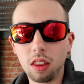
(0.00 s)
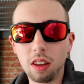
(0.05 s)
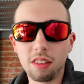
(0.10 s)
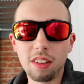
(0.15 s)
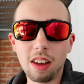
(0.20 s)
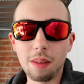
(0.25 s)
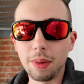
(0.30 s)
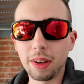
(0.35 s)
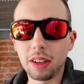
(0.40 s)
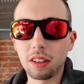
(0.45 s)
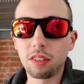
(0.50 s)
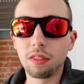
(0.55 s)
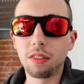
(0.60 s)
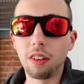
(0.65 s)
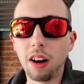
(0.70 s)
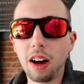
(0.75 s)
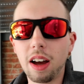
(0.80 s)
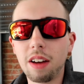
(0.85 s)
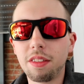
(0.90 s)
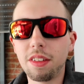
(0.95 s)
this
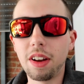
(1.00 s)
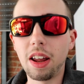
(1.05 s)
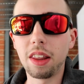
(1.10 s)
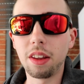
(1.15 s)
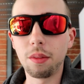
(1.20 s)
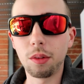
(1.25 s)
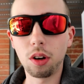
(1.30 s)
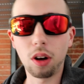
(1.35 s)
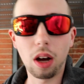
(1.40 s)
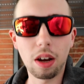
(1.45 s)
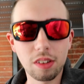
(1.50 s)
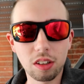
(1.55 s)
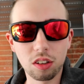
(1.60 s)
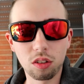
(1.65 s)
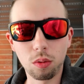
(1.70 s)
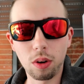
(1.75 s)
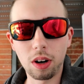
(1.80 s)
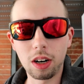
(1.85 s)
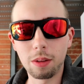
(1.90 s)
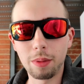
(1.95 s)
MX-5 now that we're not having
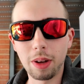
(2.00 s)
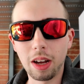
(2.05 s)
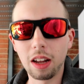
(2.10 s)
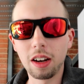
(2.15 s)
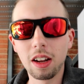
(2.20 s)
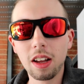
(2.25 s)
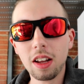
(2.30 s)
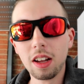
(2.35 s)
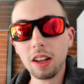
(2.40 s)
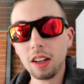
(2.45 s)
to worry about